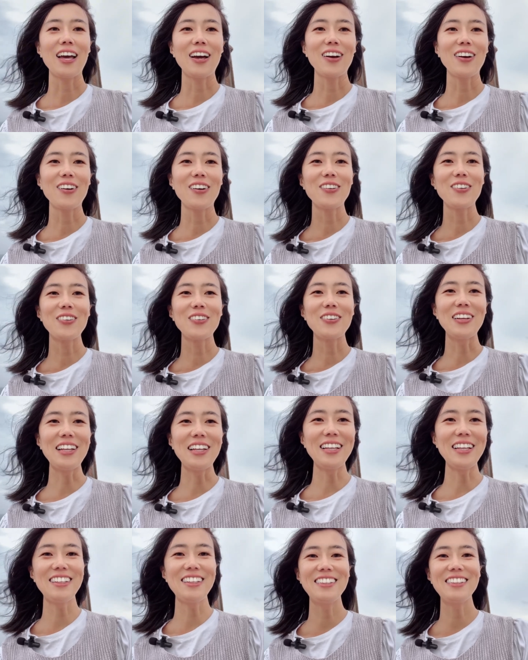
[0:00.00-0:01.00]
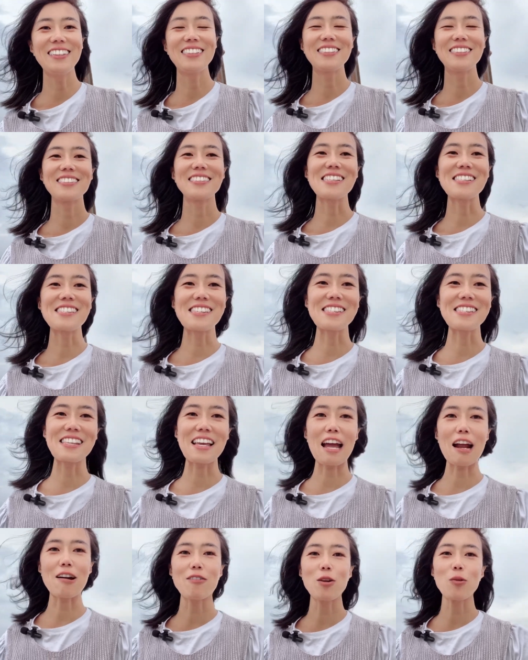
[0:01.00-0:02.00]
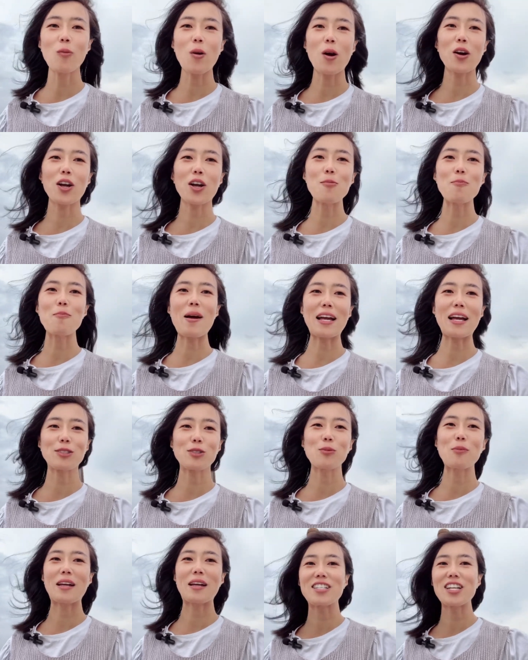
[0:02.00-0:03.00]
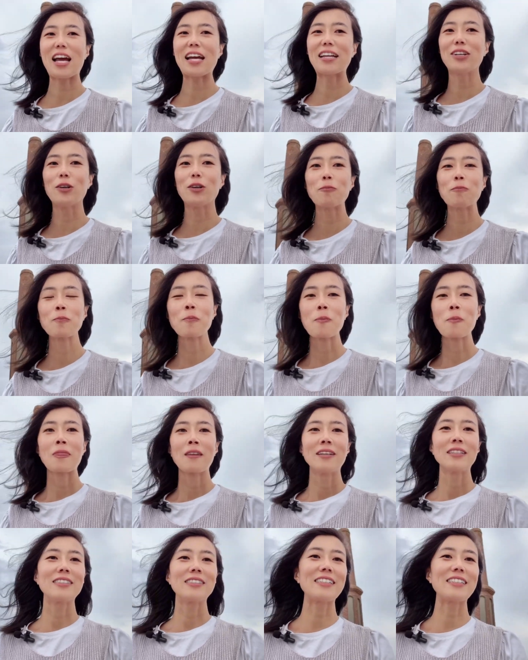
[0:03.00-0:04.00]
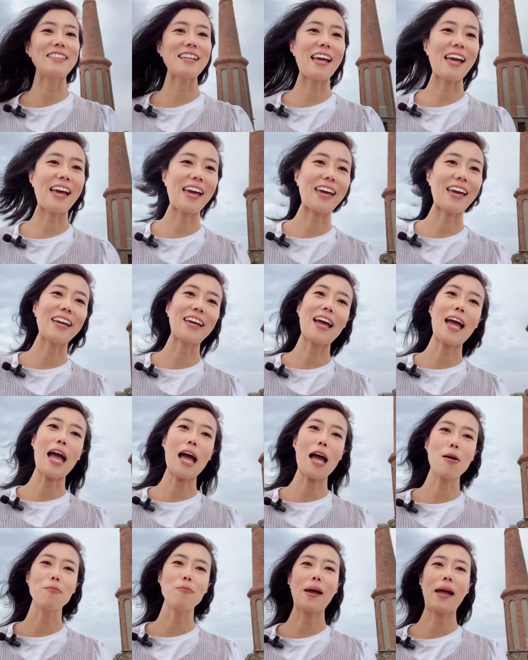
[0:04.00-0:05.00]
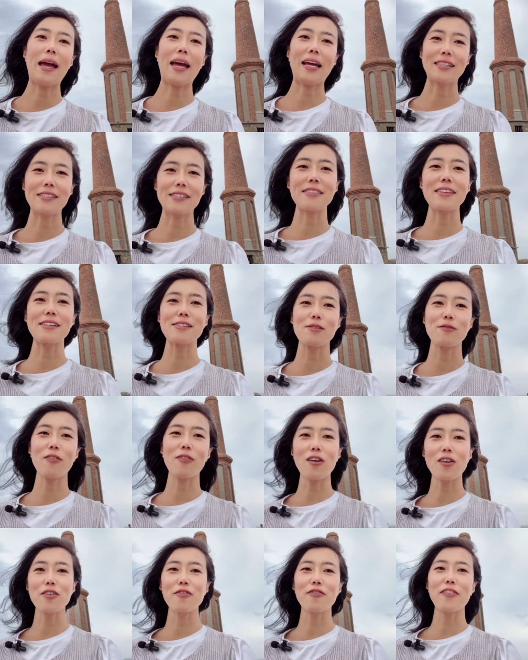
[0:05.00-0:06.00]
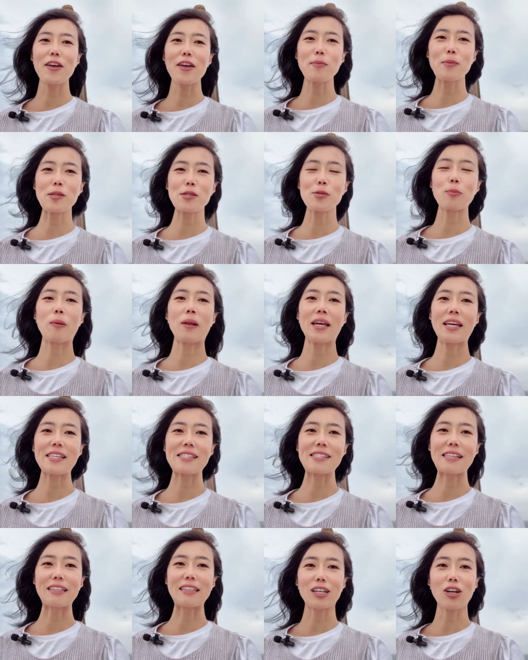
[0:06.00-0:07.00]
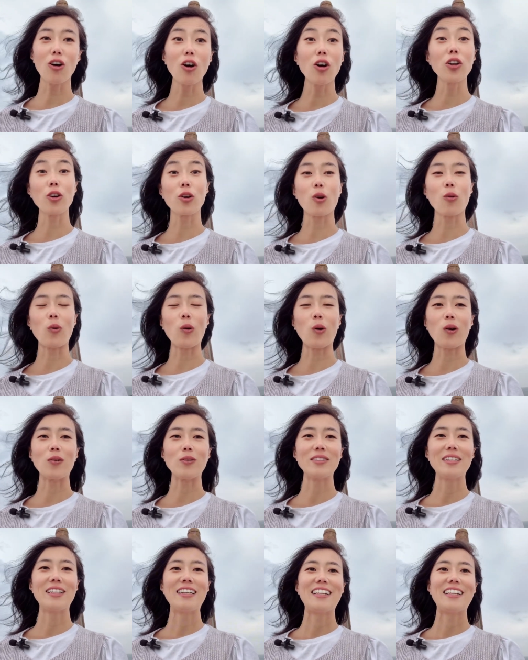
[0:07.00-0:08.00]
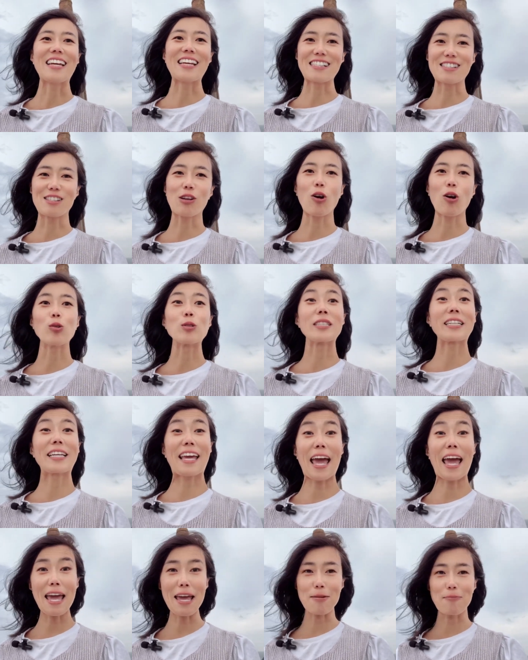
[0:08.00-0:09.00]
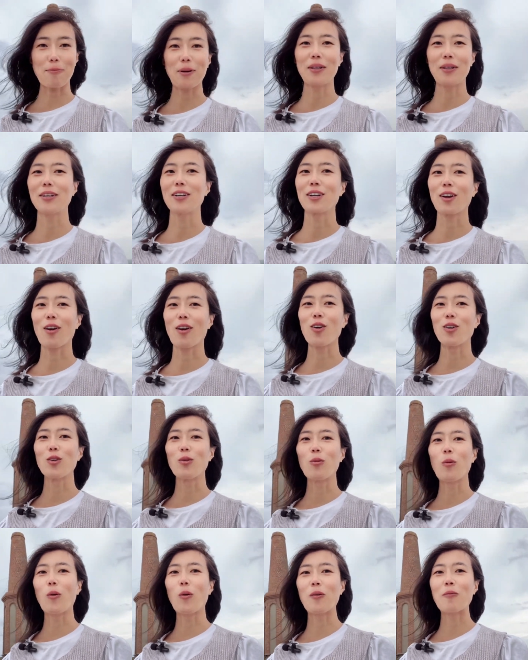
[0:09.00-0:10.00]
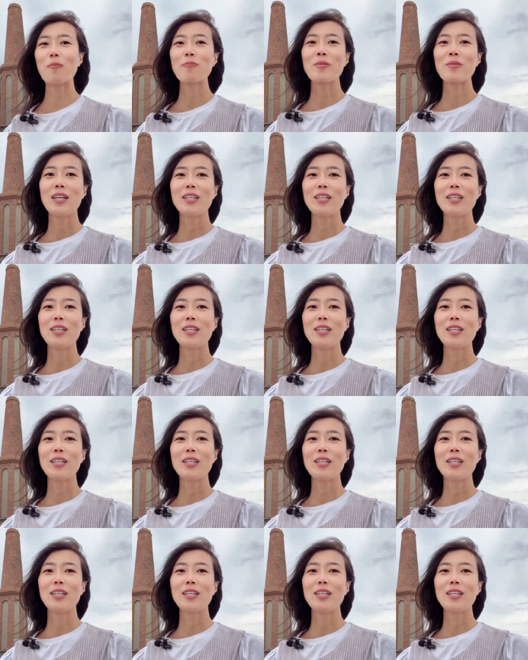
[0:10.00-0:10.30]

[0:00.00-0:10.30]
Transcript: Hello, this is Kerin. Welcome back to my channel. Today I'm at this very famous place in Cornwall. It's called Cape Cornwall.